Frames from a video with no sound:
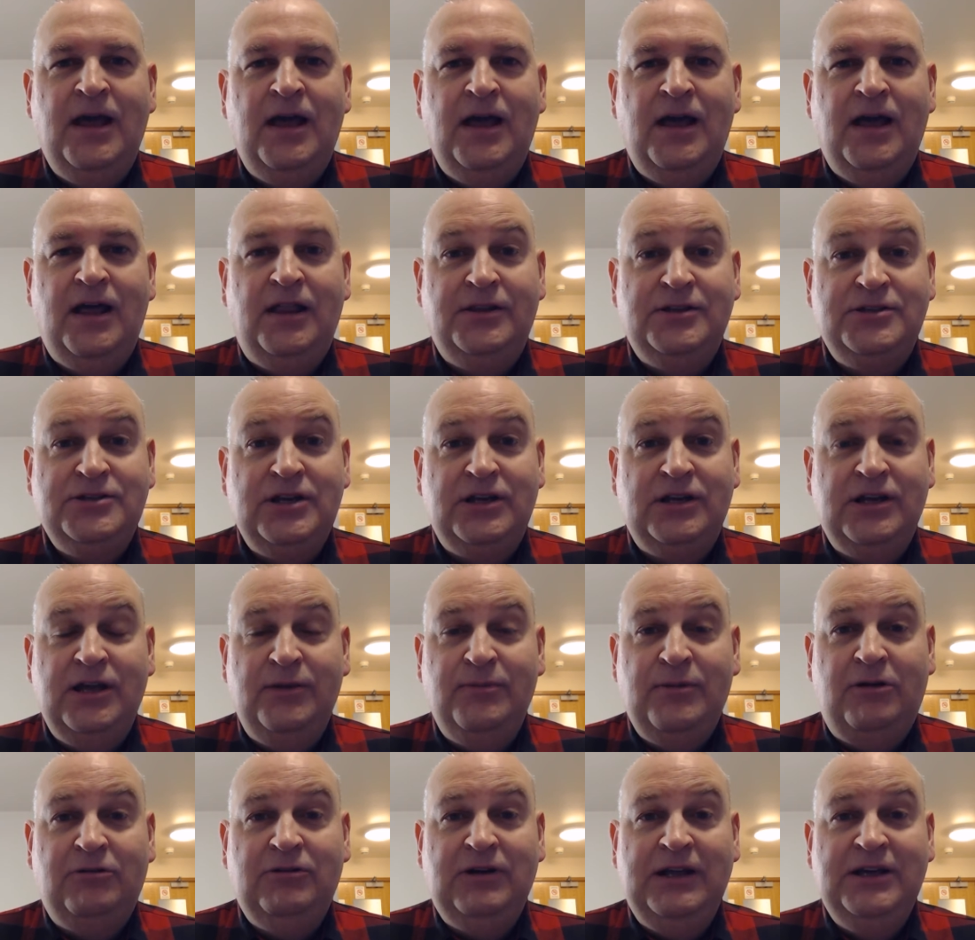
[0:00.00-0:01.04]
And the sun came
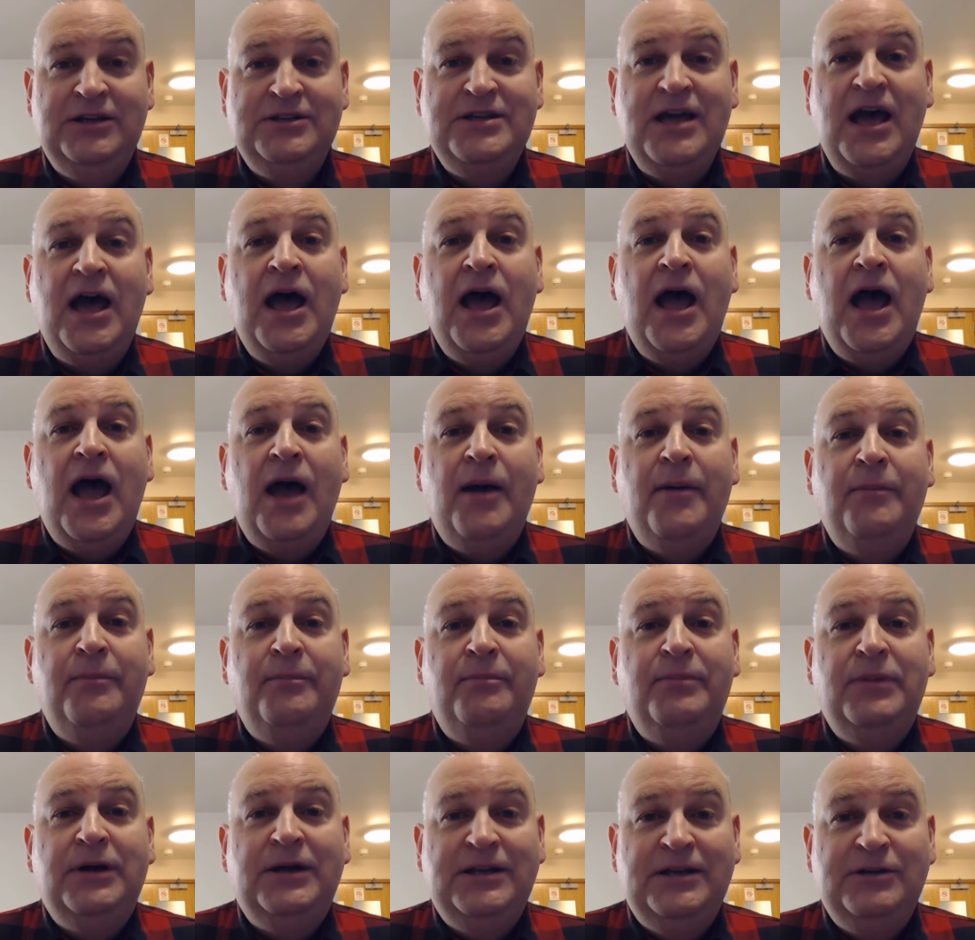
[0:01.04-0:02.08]
out later,
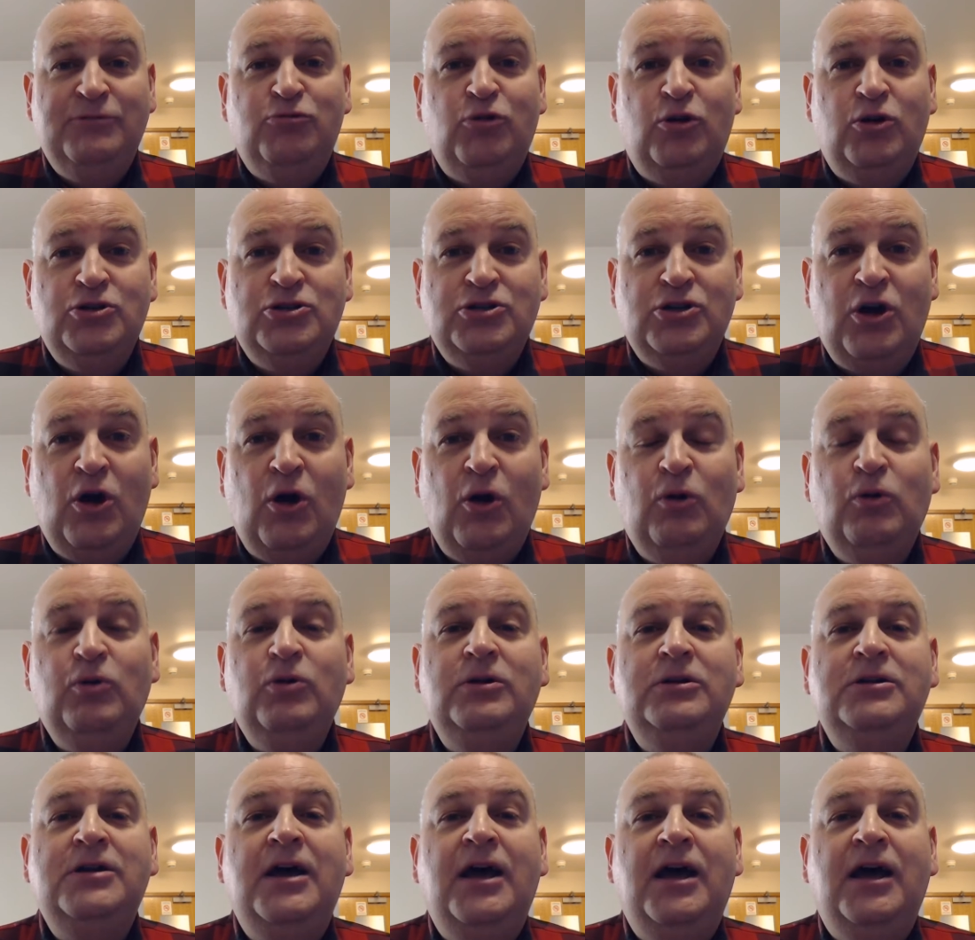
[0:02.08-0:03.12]
but it was
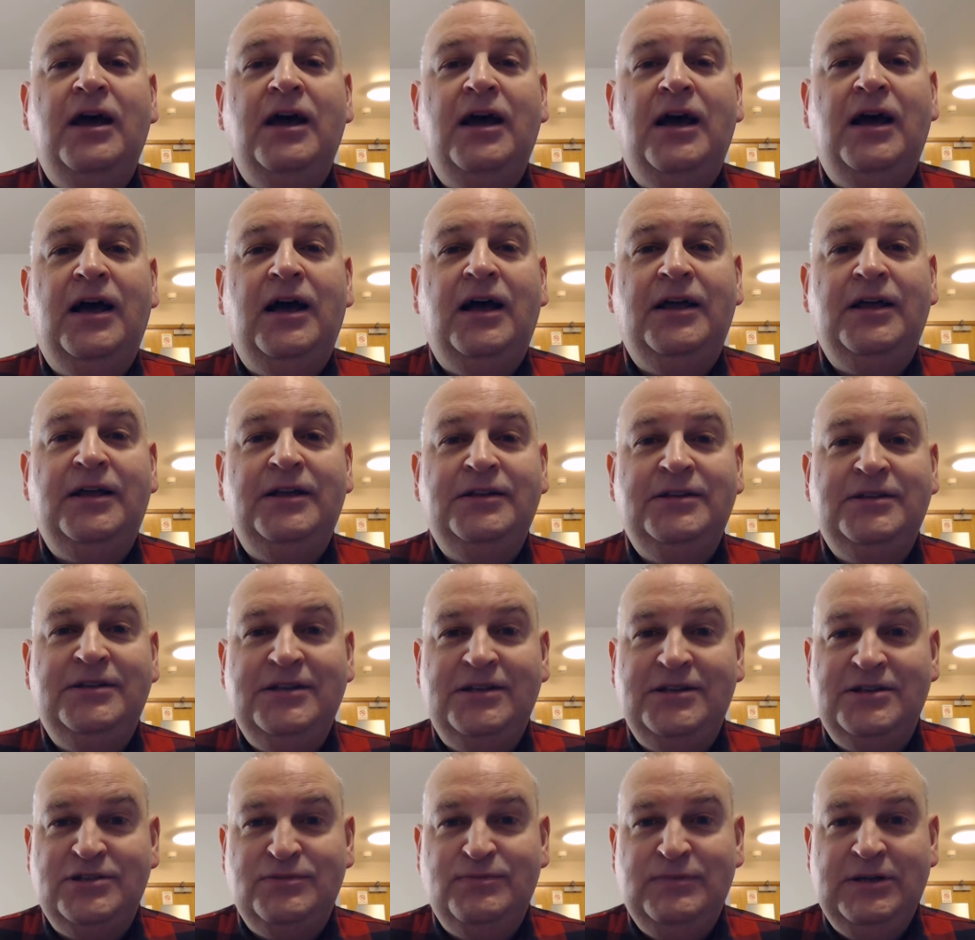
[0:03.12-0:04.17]
cold. And
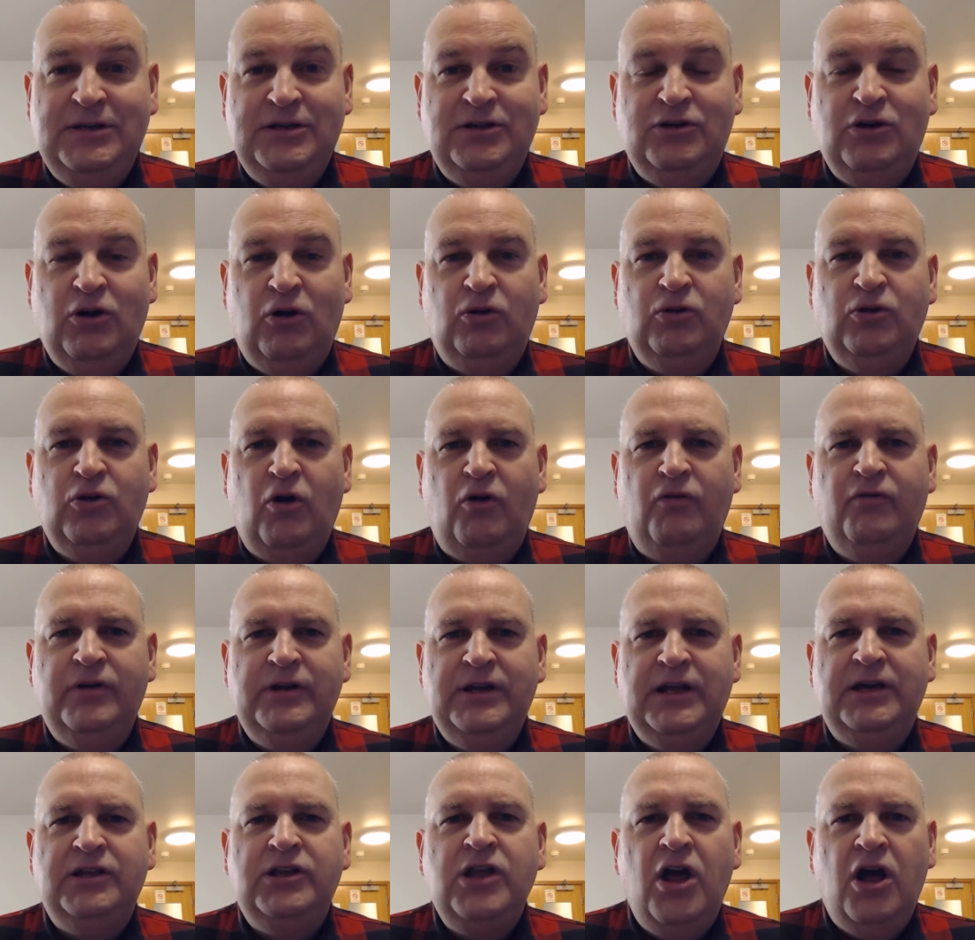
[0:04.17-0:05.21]
it's been cold
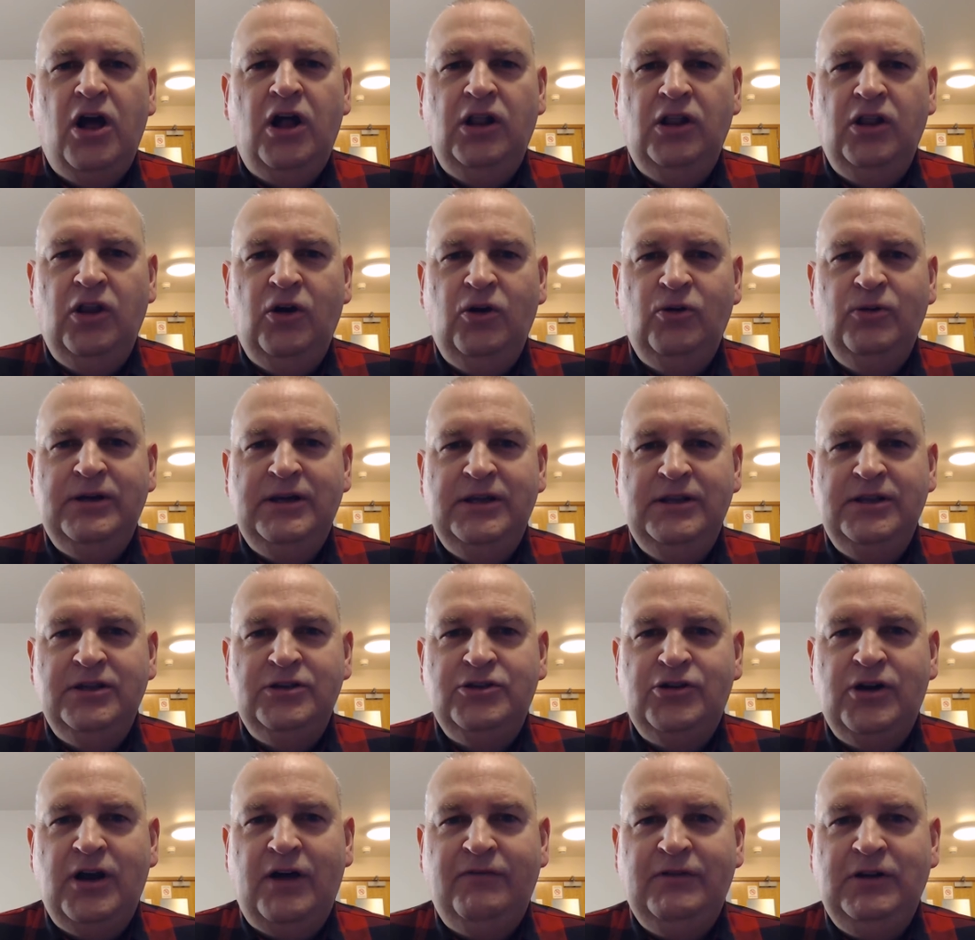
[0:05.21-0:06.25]
overnight, although in the
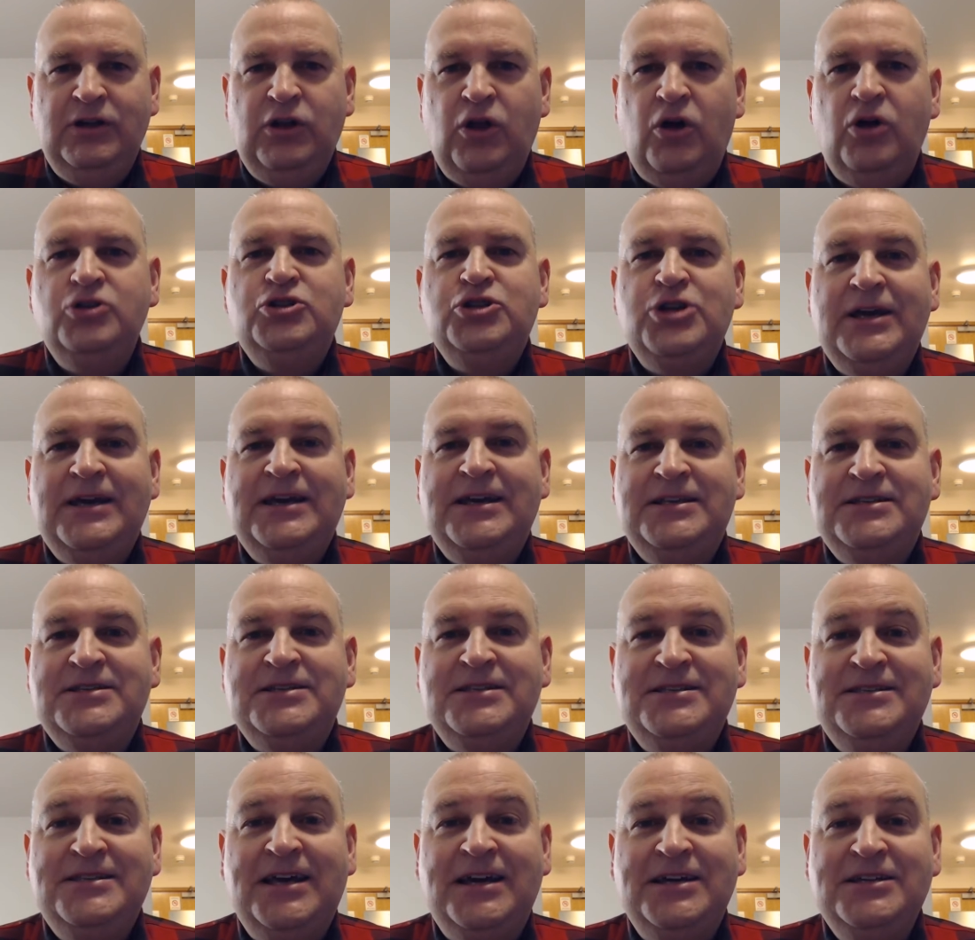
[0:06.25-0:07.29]
travel lodge it's
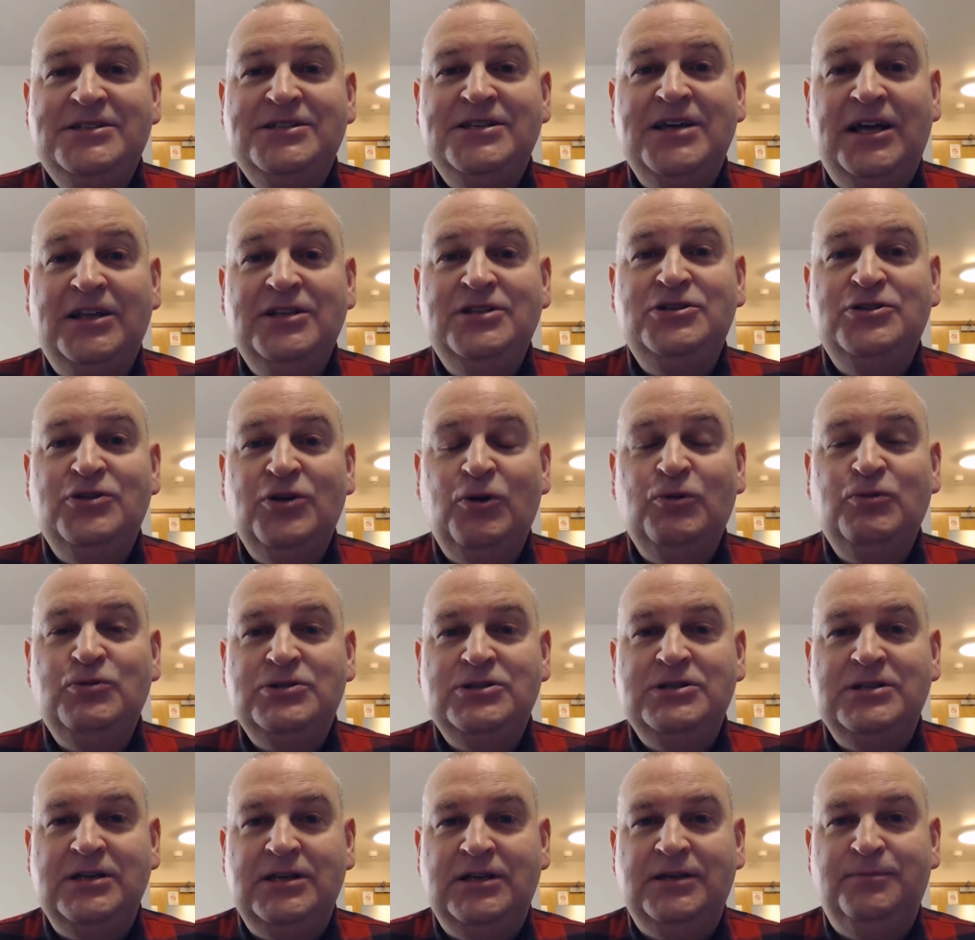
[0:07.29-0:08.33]
nice and
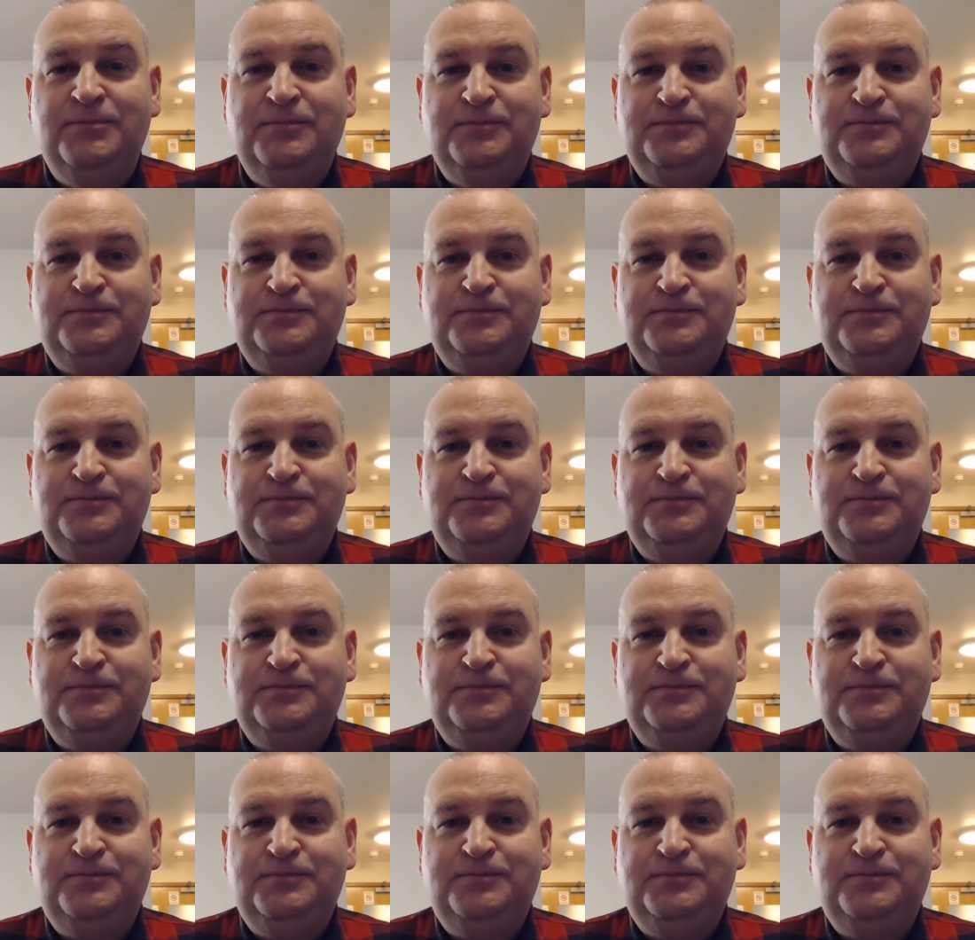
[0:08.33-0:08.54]
toasty.